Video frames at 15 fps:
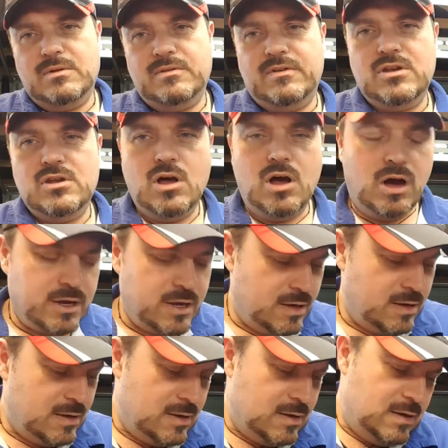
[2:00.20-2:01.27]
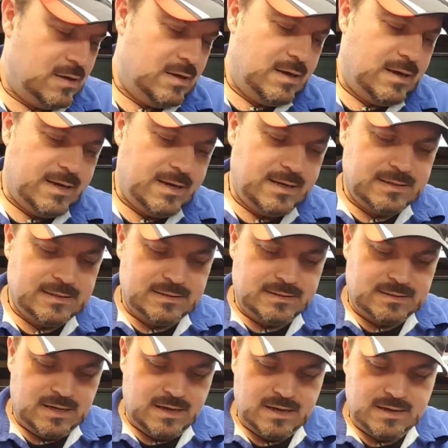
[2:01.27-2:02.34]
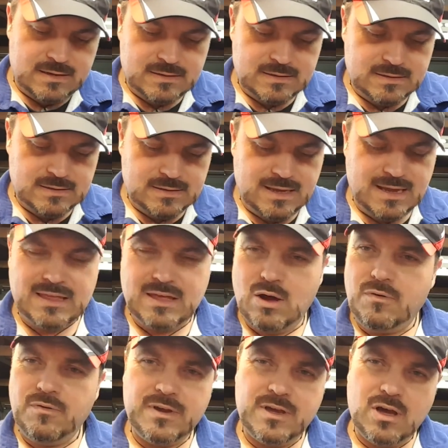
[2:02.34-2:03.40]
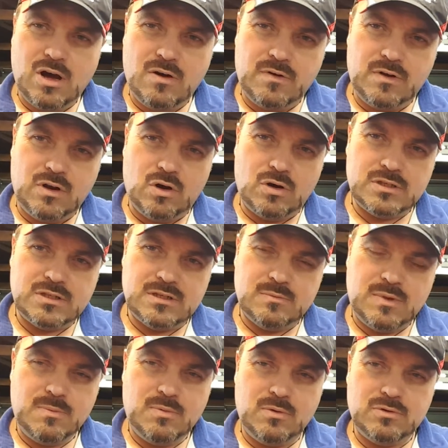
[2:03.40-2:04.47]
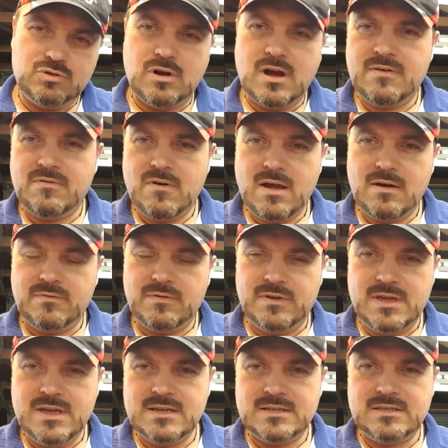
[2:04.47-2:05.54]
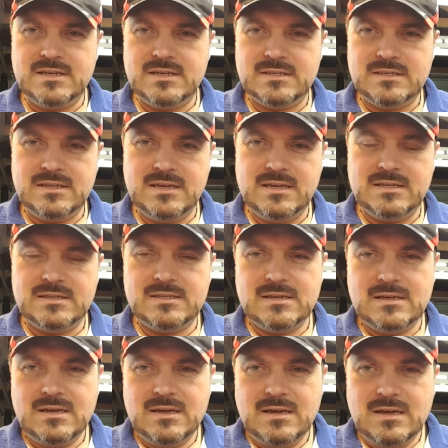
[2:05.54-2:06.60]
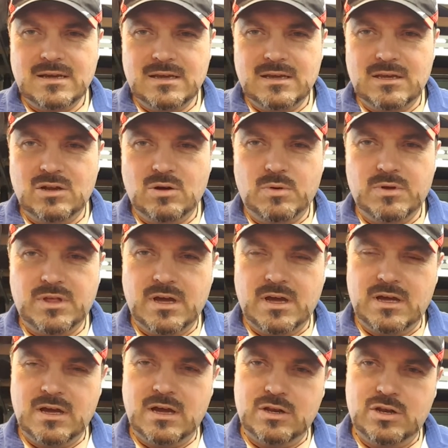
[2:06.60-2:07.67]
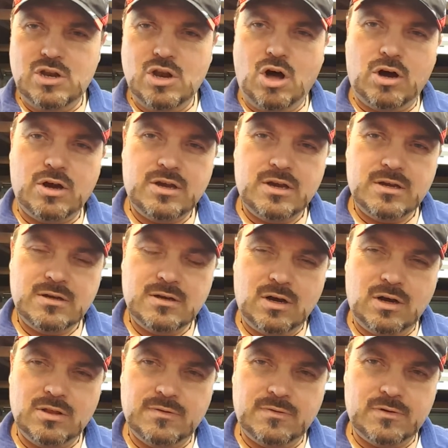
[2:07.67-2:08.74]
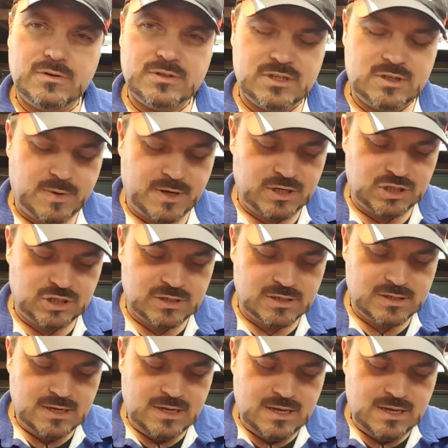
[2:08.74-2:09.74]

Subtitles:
a bit of a knock. And yeah, they often get overlooked, and people drive around for years and years and years, with a knock on the front suspension,